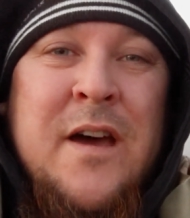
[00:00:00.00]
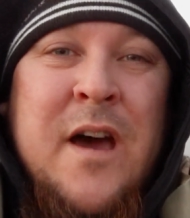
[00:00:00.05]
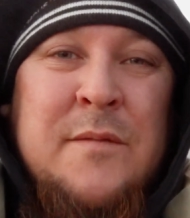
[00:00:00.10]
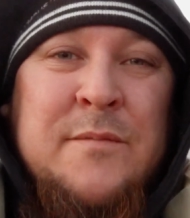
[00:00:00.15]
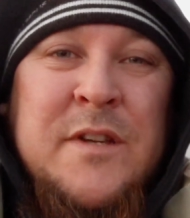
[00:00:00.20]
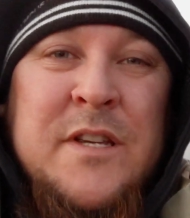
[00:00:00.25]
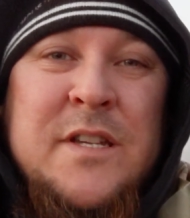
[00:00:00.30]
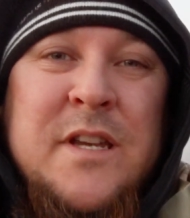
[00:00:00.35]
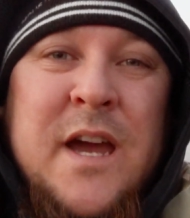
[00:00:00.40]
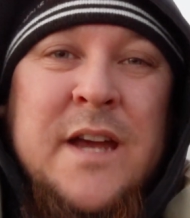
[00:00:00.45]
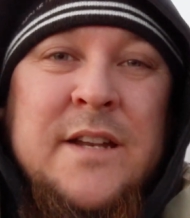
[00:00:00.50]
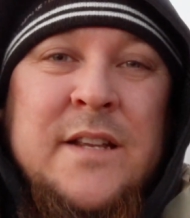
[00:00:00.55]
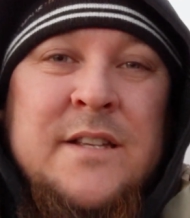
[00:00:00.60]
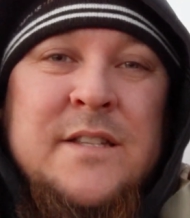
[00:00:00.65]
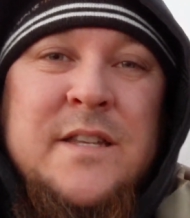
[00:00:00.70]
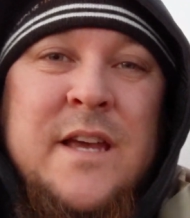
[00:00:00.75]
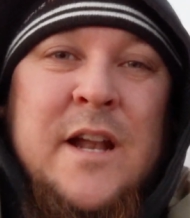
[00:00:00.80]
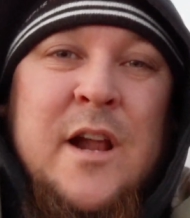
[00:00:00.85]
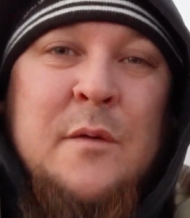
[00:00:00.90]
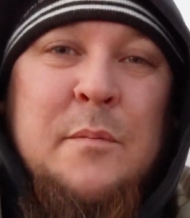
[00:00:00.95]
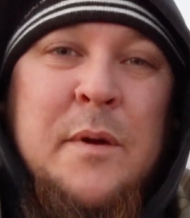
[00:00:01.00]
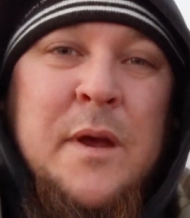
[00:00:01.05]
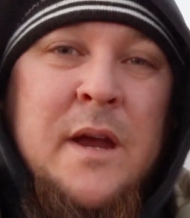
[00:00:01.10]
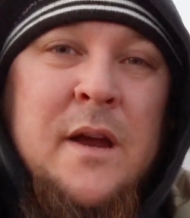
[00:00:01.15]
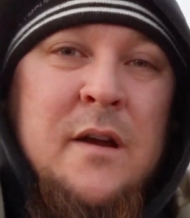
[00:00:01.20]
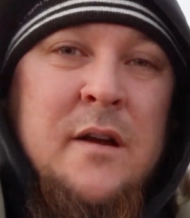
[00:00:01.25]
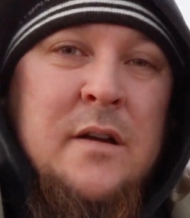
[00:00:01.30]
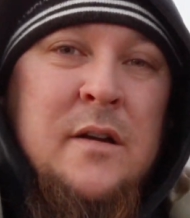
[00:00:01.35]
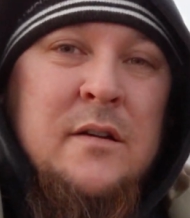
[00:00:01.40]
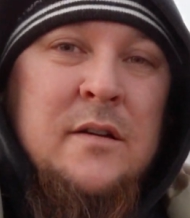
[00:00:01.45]
I'm just kind of set up
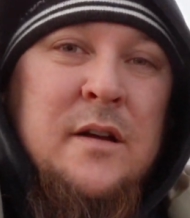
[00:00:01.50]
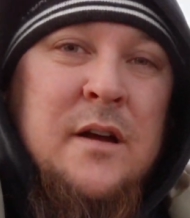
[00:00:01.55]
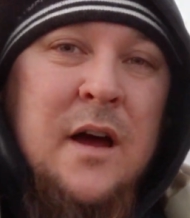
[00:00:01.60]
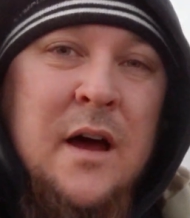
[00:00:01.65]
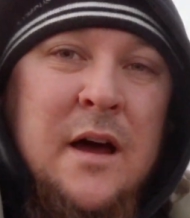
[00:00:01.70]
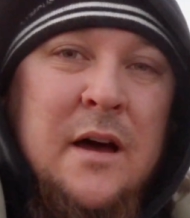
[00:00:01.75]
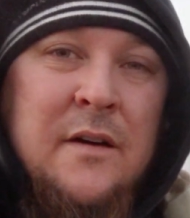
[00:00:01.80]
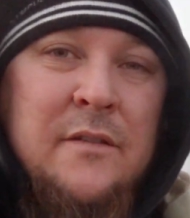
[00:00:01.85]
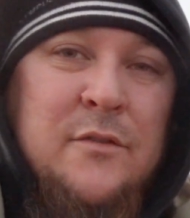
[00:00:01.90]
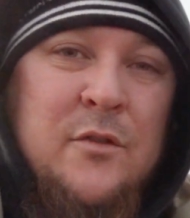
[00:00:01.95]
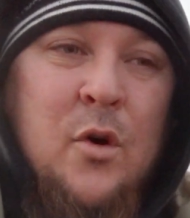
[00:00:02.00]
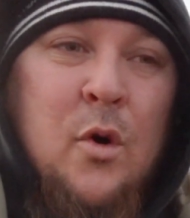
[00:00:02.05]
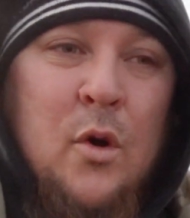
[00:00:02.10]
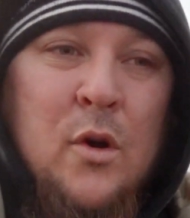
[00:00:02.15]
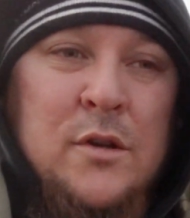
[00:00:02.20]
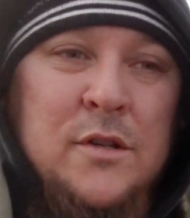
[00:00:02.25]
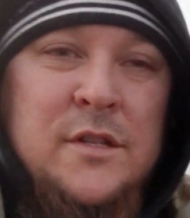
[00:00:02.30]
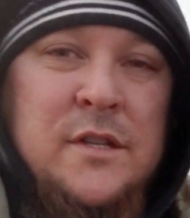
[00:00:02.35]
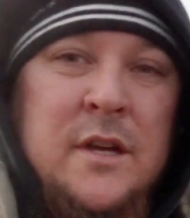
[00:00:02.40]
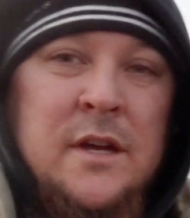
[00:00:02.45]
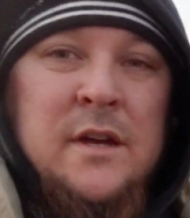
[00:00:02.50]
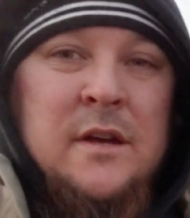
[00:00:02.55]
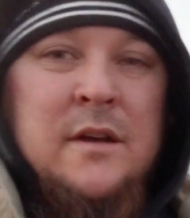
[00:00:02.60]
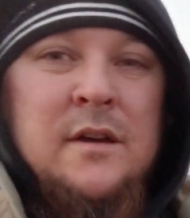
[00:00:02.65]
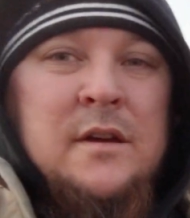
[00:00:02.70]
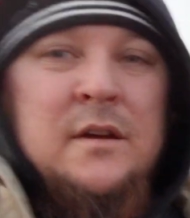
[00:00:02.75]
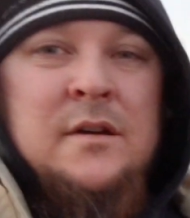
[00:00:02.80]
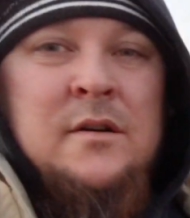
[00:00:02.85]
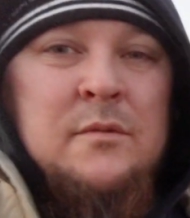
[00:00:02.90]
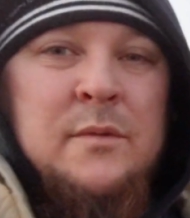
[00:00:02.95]
here, of course,
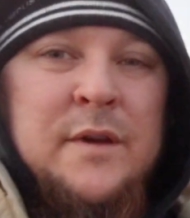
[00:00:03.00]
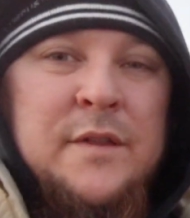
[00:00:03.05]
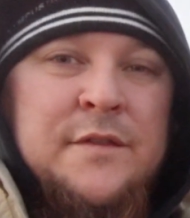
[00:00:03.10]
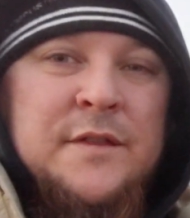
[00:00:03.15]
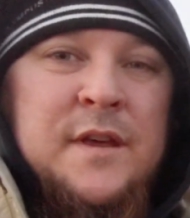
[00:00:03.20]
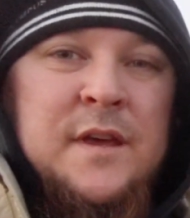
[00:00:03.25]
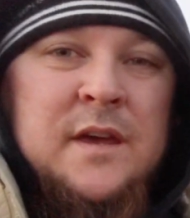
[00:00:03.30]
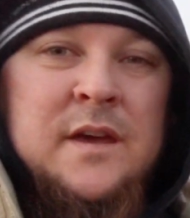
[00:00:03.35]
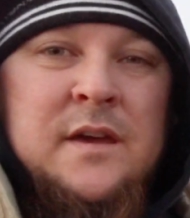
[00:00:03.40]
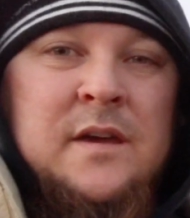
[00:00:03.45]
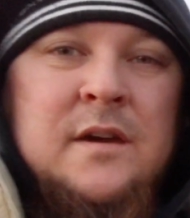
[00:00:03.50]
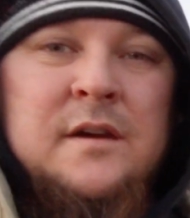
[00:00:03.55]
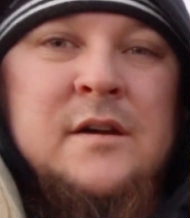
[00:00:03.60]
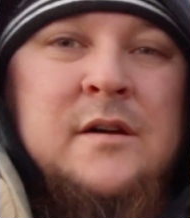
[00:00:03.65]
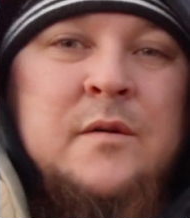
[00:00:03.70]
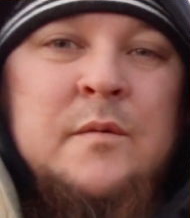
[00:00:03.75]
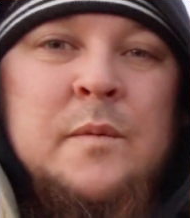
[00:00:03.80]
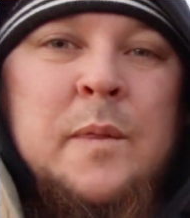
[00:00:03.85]
with the